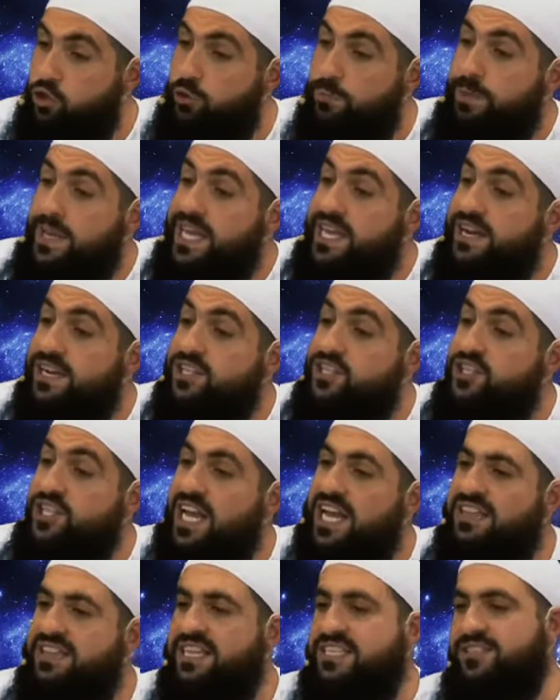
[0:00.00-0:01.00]
To be a
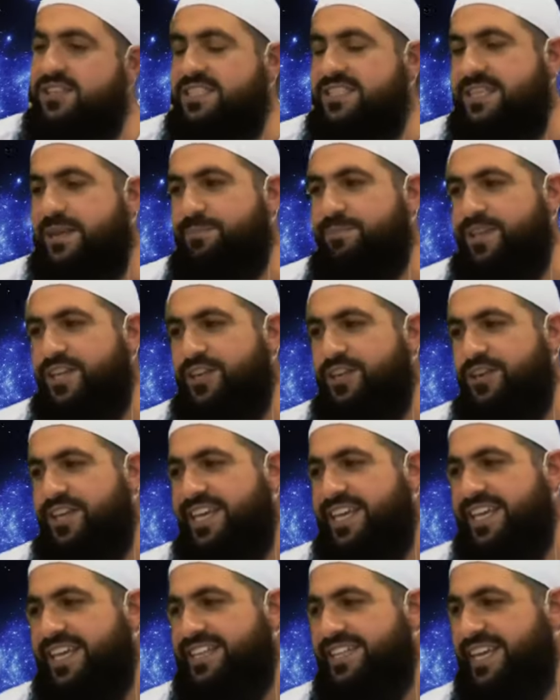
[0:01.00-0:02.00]
rajal, that's not something you
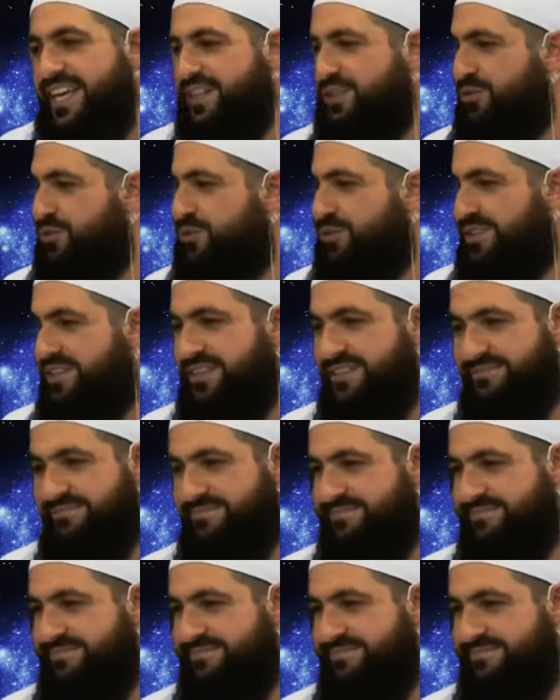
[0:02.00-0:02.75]
can get tattooed.